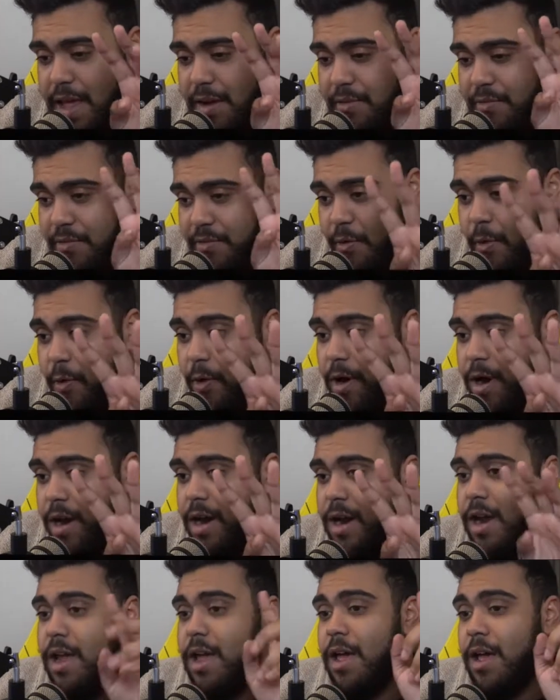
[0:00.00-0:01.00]
4,
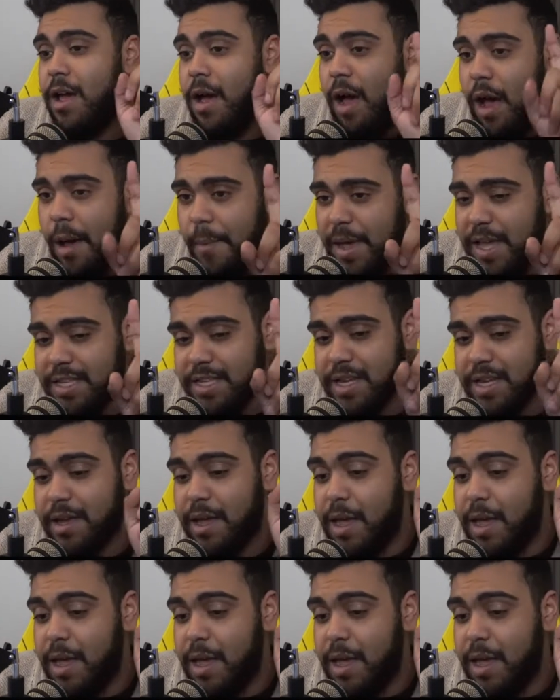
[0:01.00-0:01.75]
amazing.